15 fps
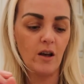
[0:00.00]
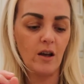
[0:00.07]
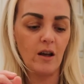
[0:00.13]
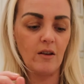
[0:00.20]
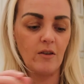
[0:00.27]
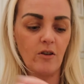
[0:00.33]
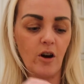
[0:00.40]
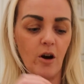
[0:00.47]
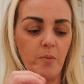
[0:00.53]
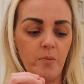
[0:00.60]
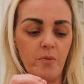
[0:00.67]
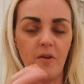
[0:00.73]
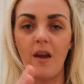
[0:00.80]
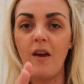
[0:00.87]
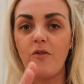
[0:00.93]
it's got a
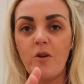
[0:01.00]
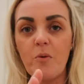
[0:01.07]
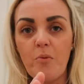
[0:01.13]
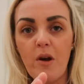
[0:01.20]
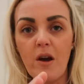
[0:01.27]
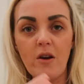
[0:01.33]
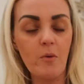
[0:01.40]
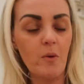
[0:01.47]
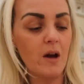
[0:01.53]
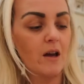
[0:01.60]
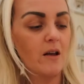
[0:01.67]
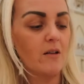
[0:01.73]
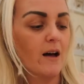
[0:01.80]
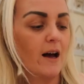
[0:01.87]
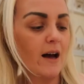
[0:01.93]
safety breakaway
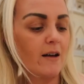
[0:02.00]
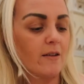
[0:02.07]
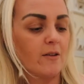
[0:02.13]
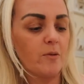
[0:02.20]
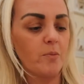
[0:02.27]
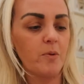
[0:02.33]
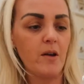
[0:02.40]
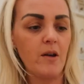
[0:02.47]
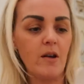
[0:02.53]
clasp.